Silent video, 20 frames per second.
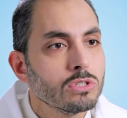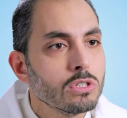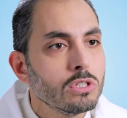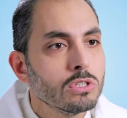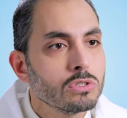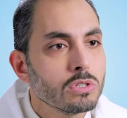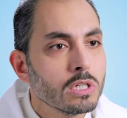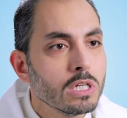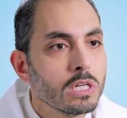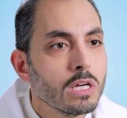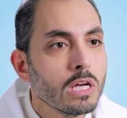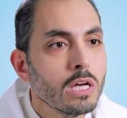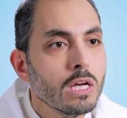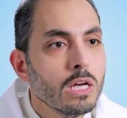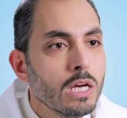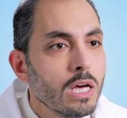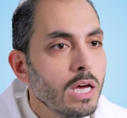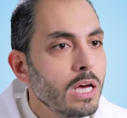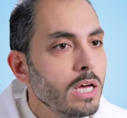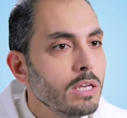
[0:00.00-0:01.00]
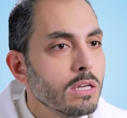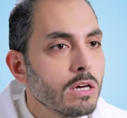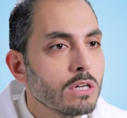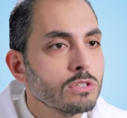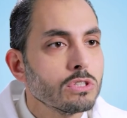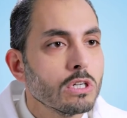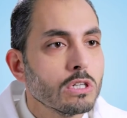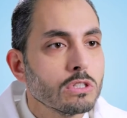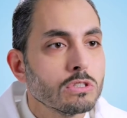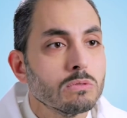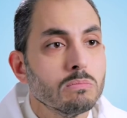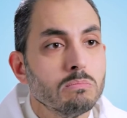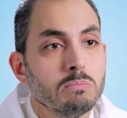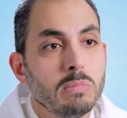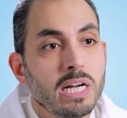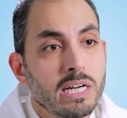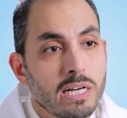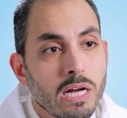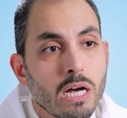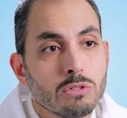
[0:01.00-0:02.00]
surgery and not just
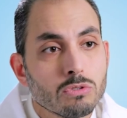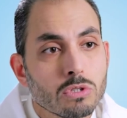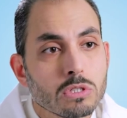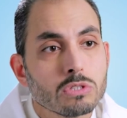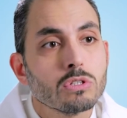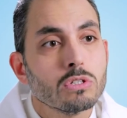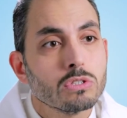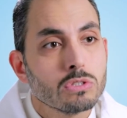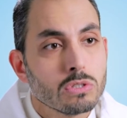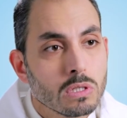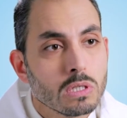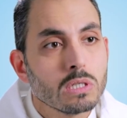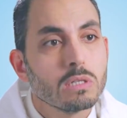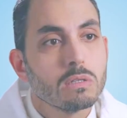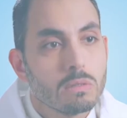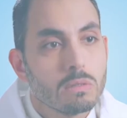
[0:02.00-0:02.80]
bariatric surgery.